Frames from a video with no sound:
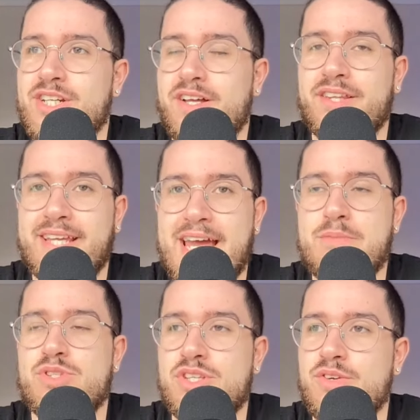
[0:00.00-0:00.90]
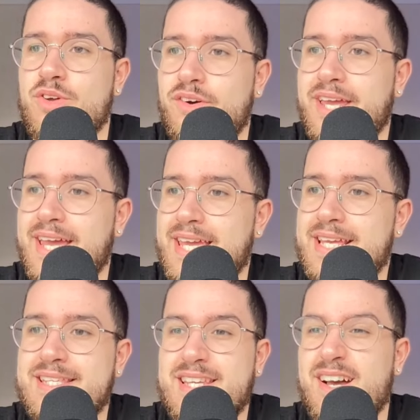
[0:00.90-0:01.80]
United. The games do not get
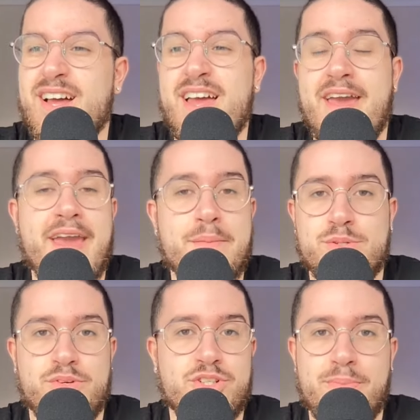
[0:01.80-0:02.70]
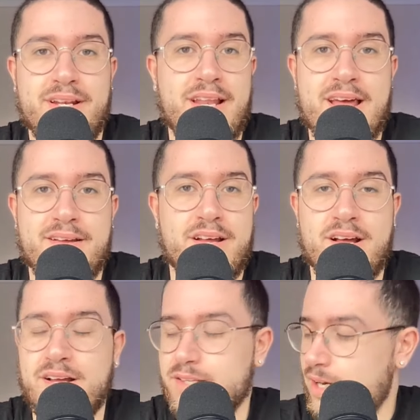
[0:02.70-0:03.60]
easier. Ipswich have been let,
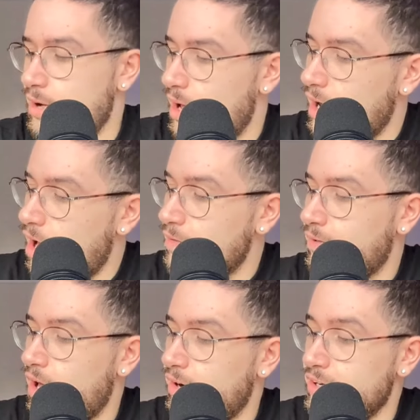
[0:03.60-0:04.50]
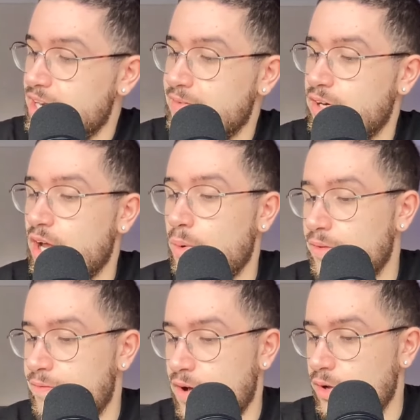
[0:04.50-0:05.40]
you know, a lifeline. I don't even know what
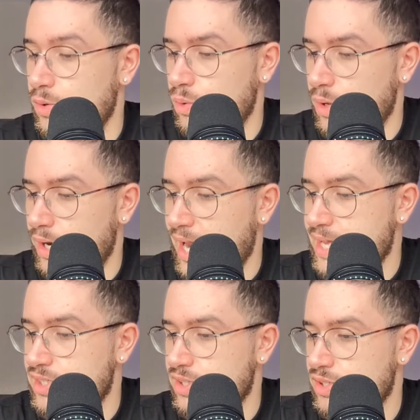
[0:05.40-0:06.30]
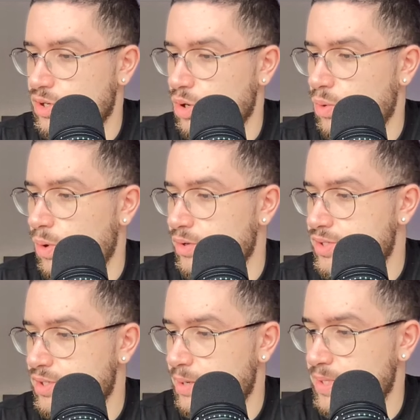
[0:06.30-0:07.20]
the final Leicester score
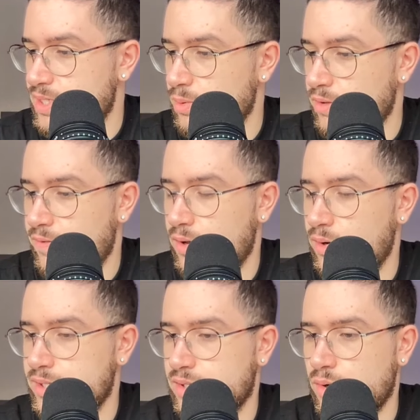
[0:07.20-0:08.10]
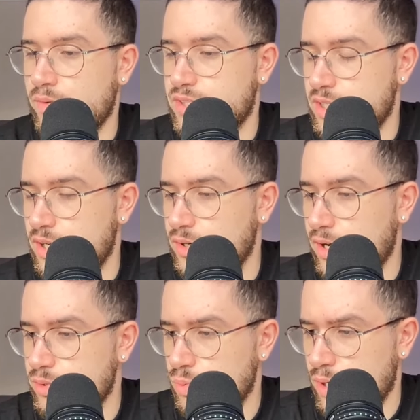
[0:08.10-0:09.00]
was. Let me see what the final Leicester score. Obviously, you
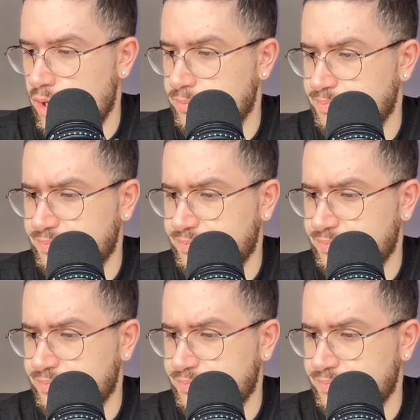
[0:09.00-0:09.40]
guys will know